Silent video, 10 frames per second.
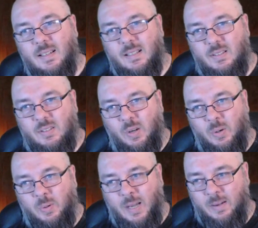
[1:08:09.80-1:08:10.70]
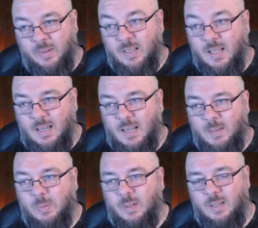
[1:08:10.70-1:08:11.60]
So having that
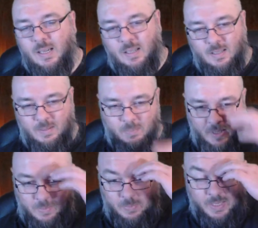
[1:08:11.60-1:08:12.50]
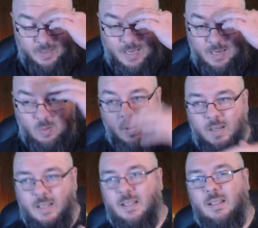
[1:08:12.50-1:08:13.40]
happen and me being that
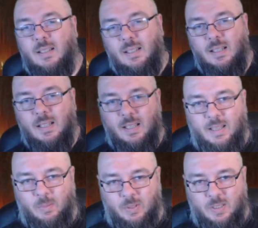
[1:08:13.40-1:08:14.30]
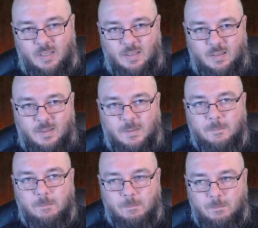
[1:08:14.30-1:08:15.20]
quiet, they were just,
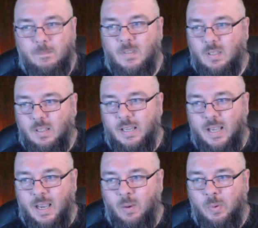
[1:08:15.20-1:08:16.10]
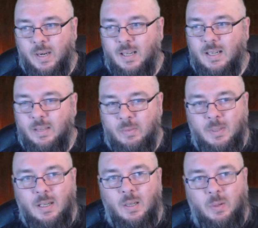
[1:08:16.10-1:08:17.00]
yeah, we're gonna leave him
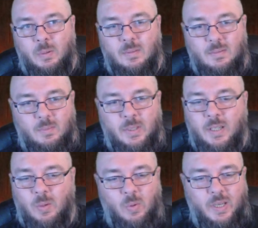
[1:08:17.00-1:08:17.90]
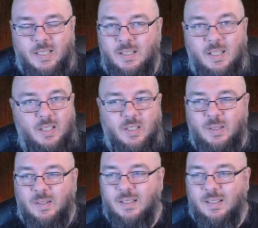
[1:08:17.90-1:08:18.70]
alone. We don't know what he's gonna do.